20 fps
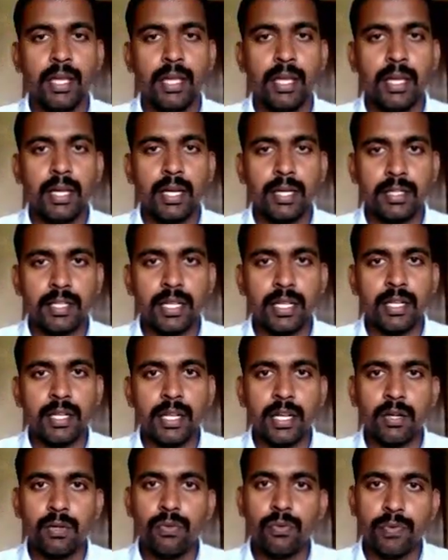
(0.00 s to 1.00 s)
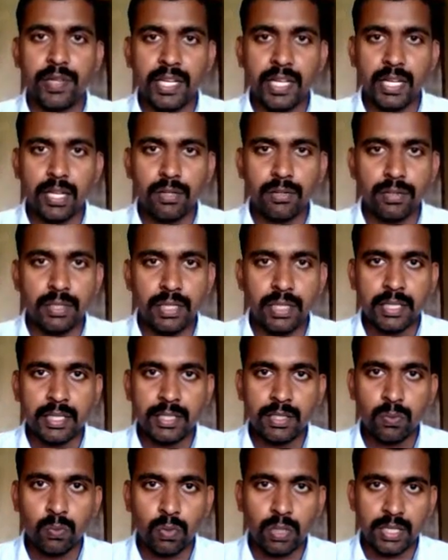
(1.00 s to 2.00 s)
Until now we have
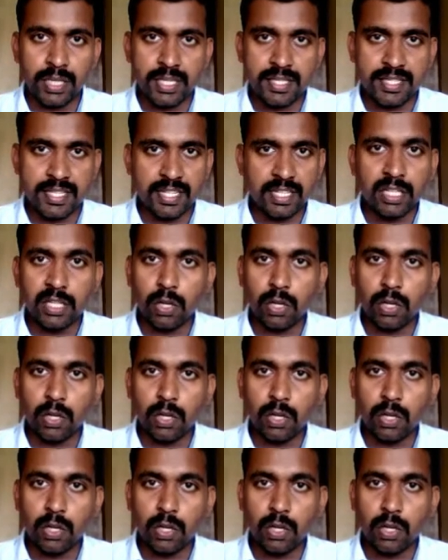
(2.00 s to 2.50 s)
learned what is a